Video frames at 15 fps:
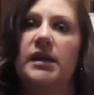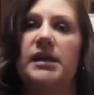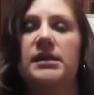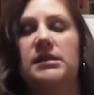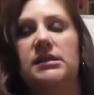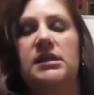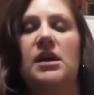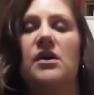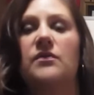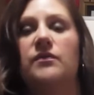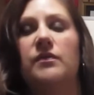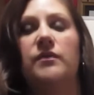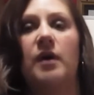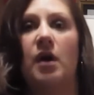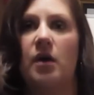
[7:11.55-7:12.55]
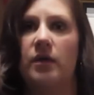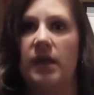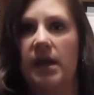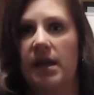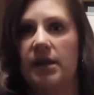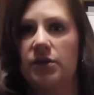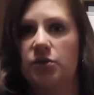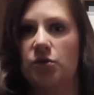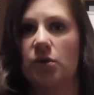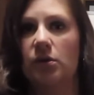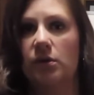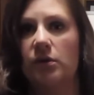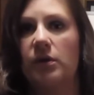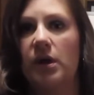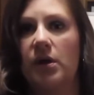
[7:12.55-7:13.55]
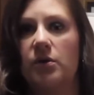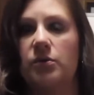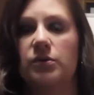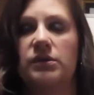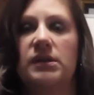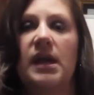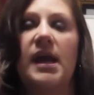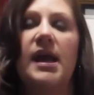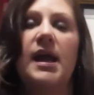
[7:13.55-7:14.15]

itself of all that extra glucose